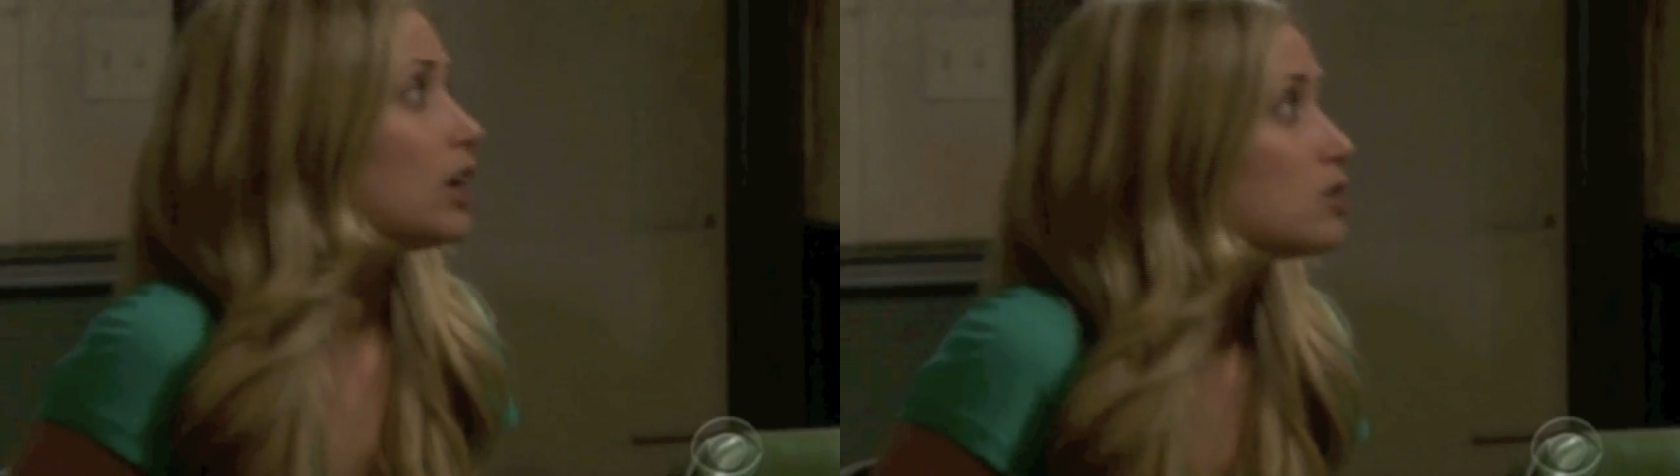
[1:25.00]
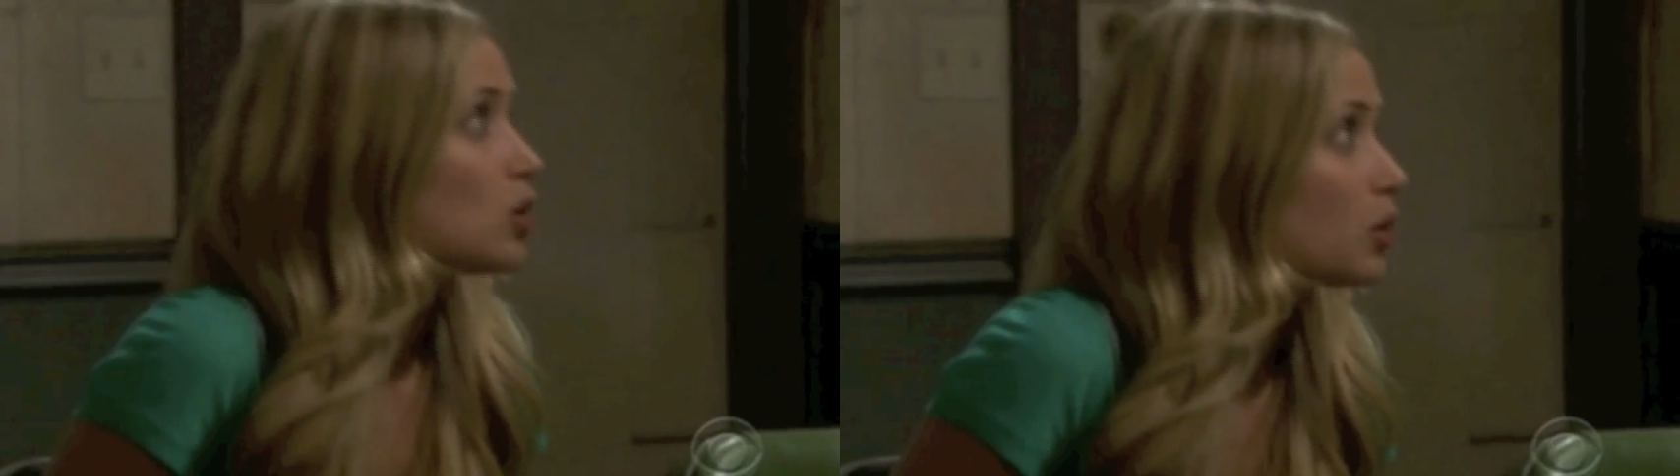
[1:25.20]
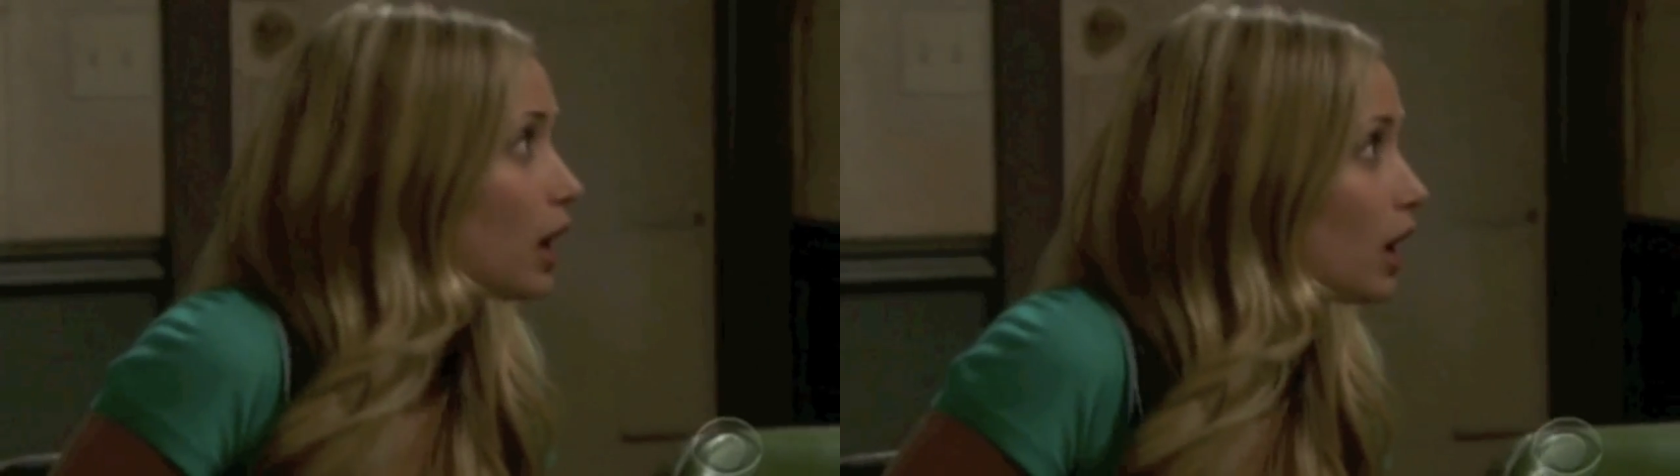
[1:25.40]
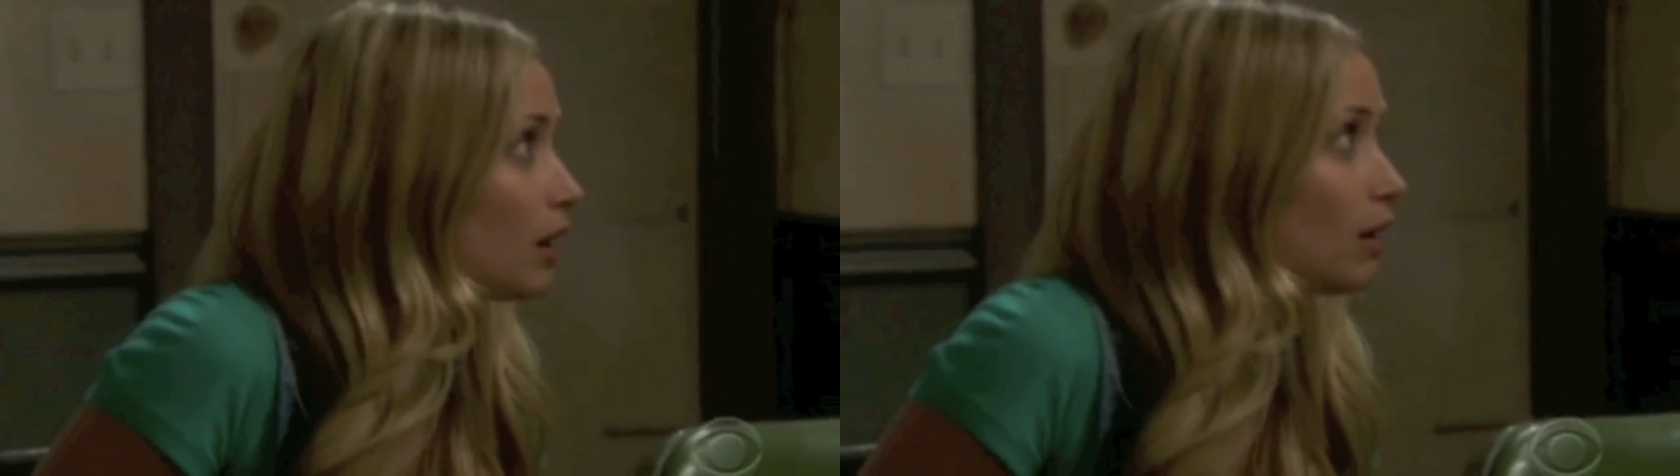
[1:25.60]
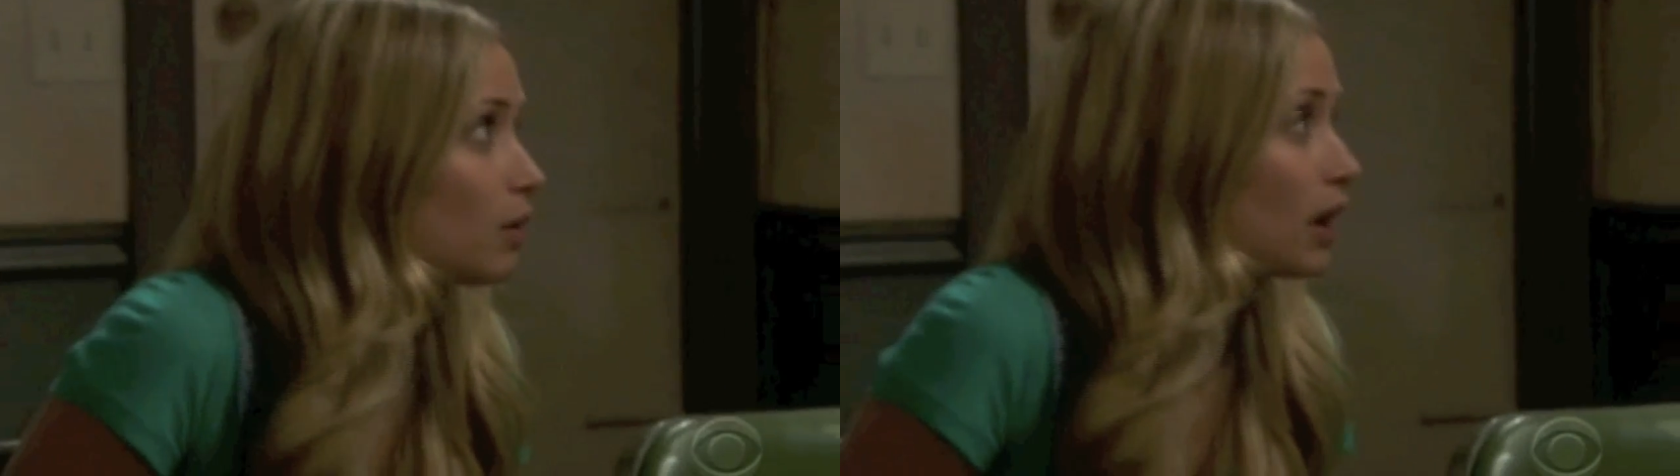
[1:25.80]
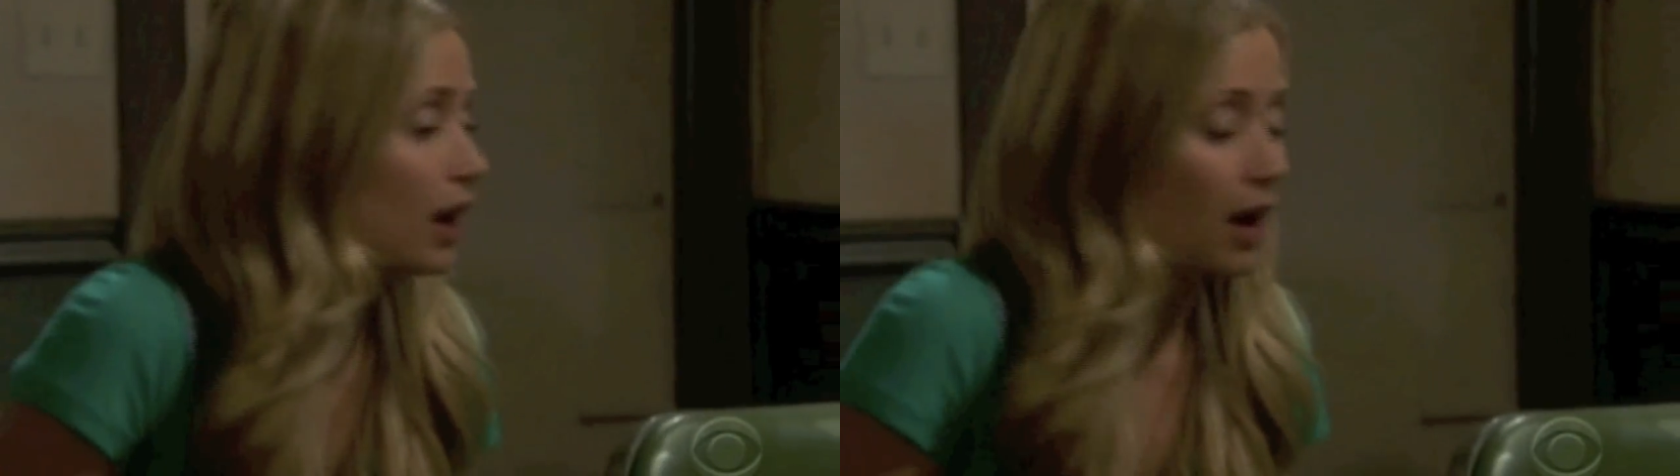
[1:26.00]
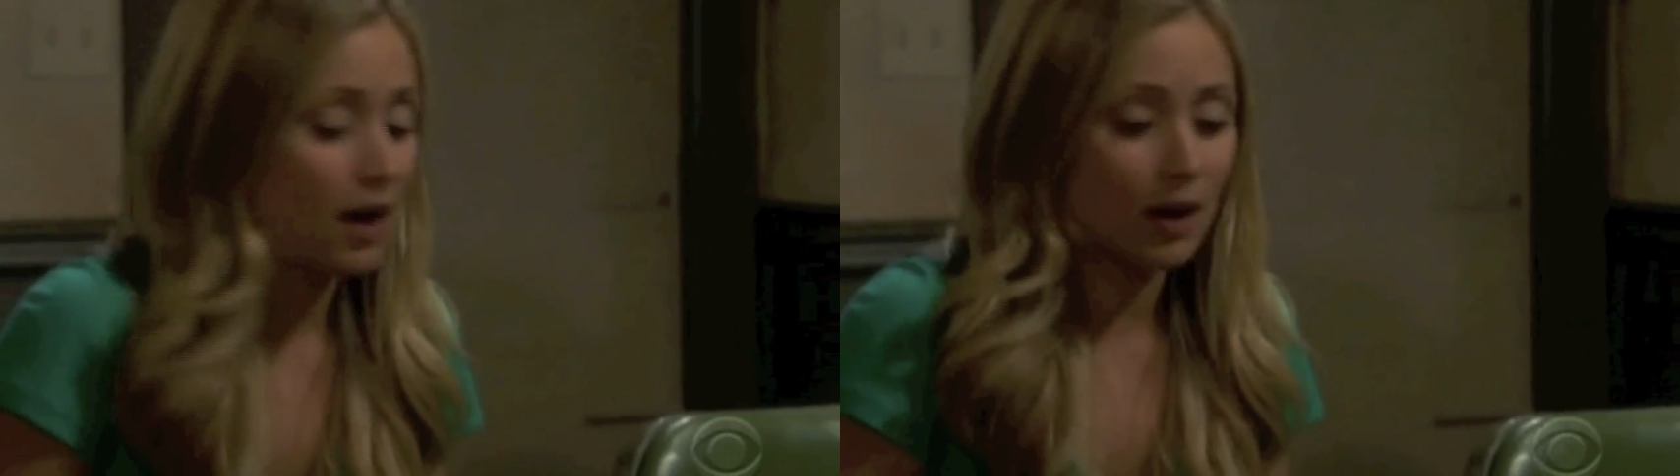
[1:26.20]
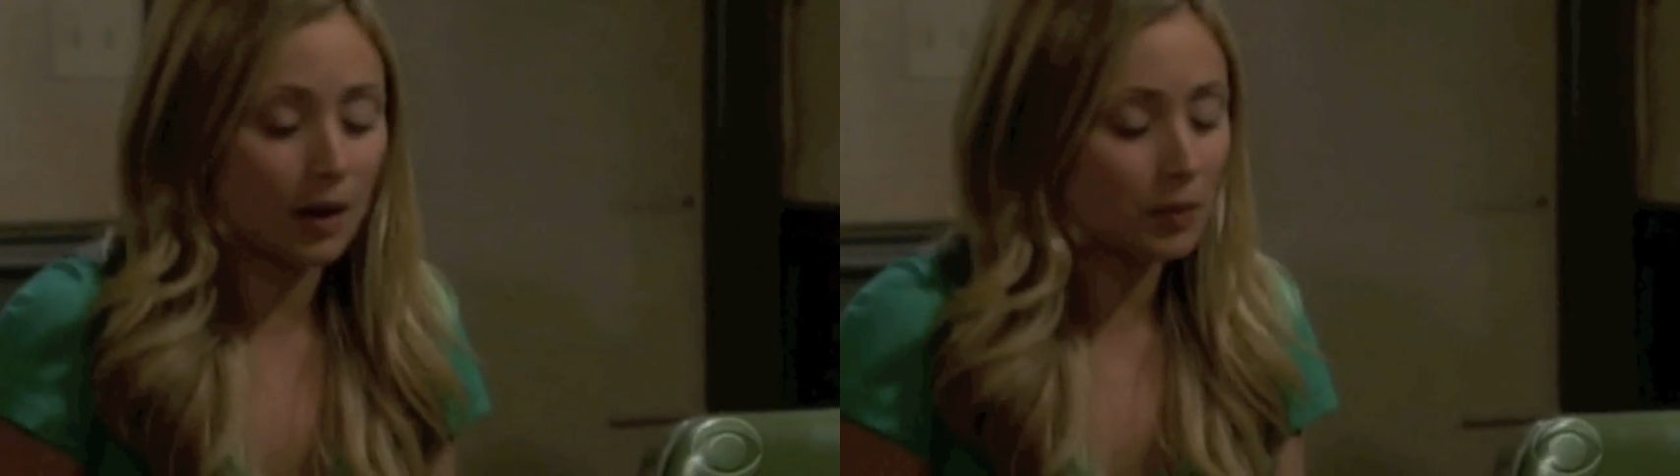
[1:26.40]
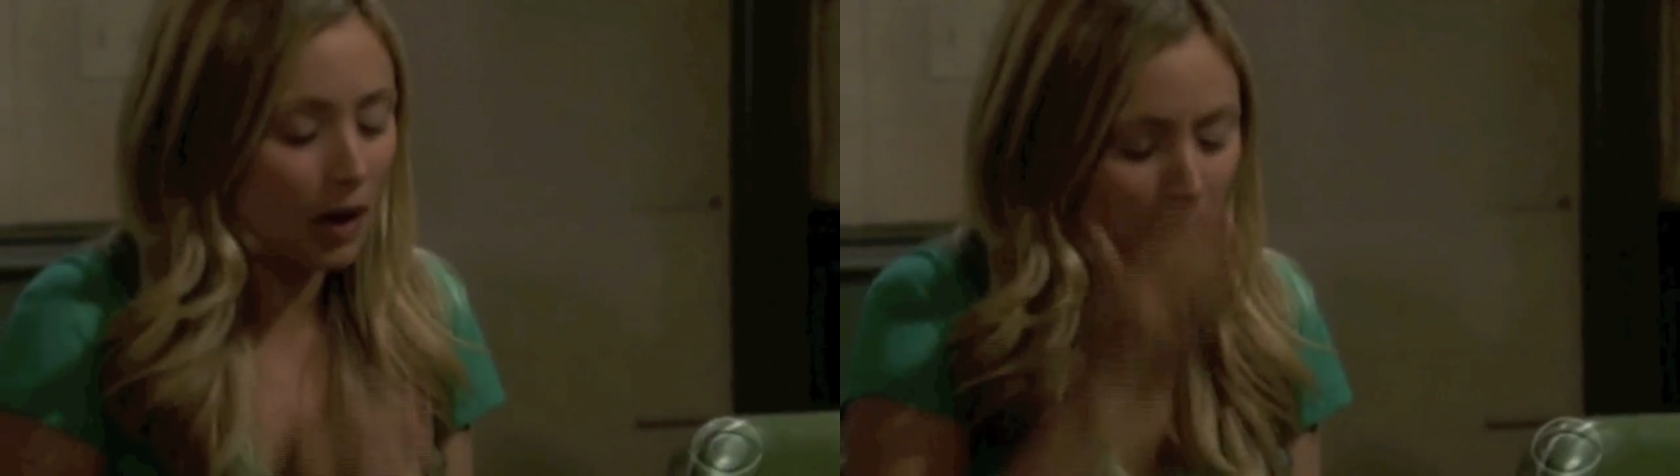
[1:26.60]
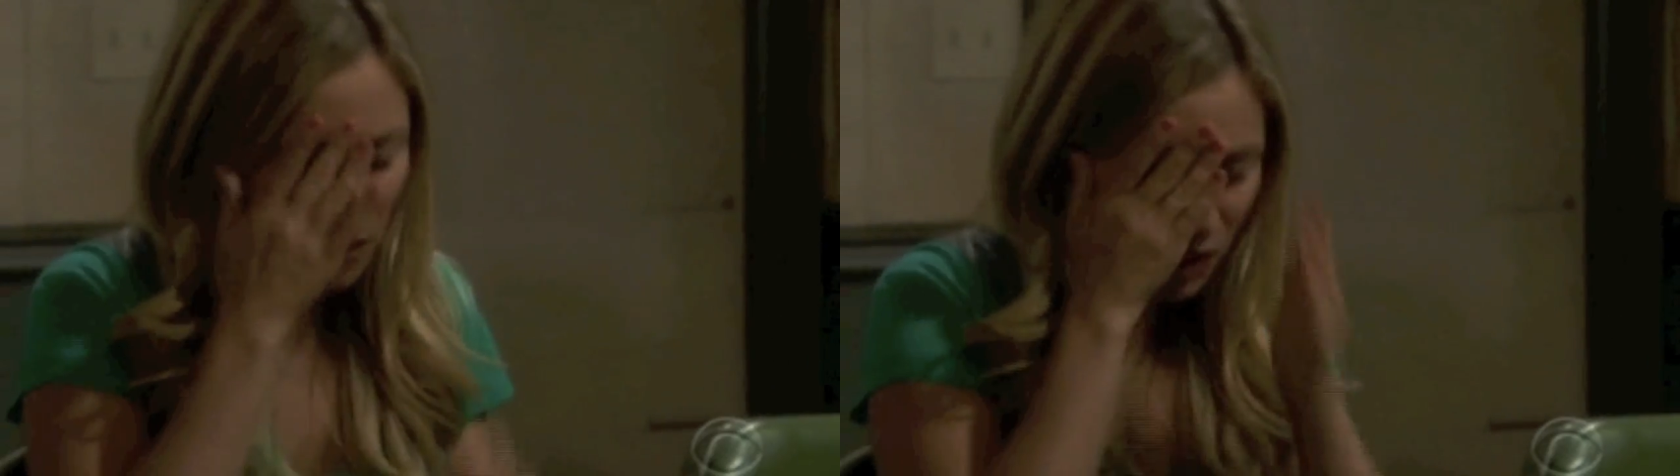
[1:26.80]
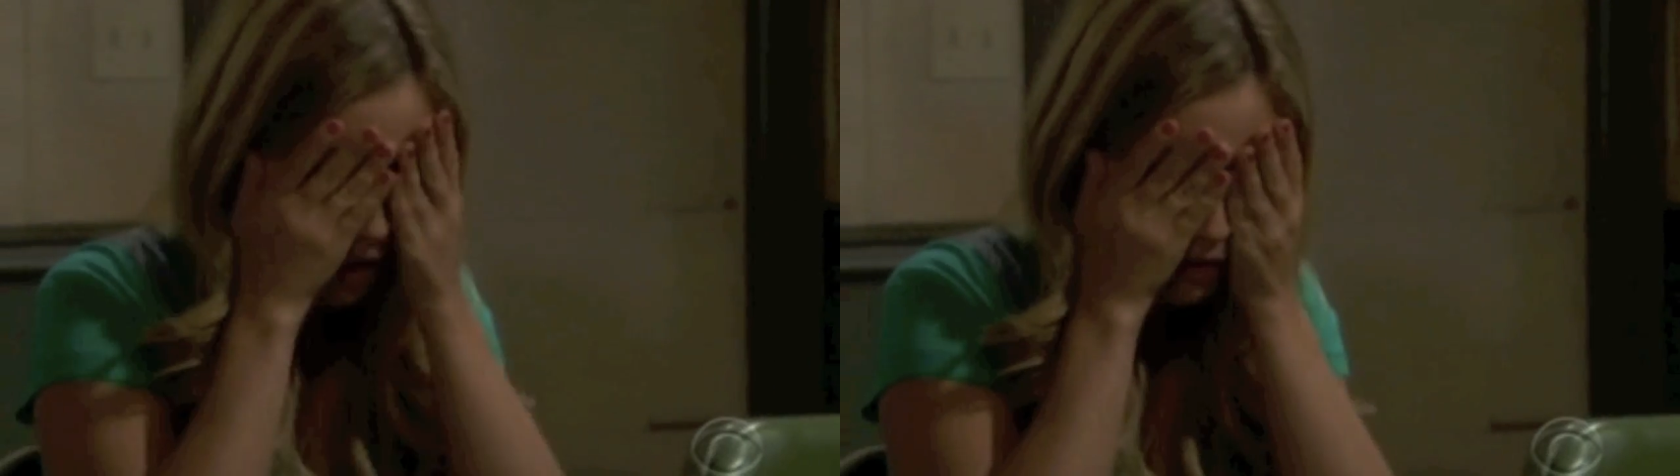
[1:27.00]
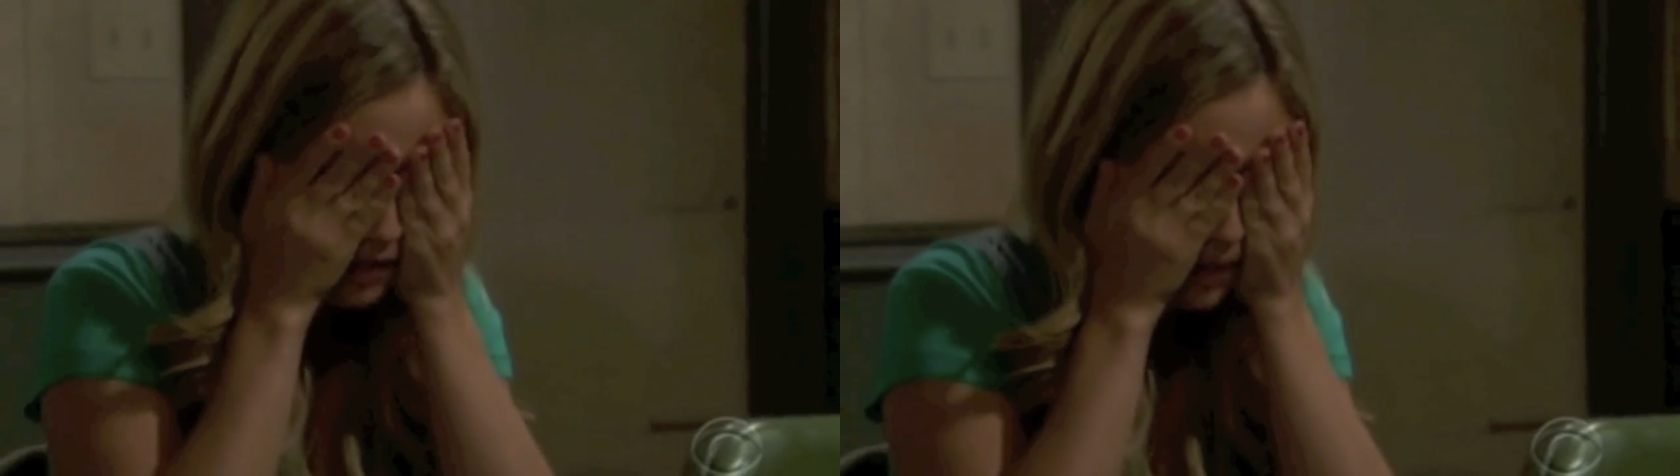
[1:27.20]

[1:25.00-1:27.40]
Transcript: It's okay, okay? I, I'm, I'm gonna think of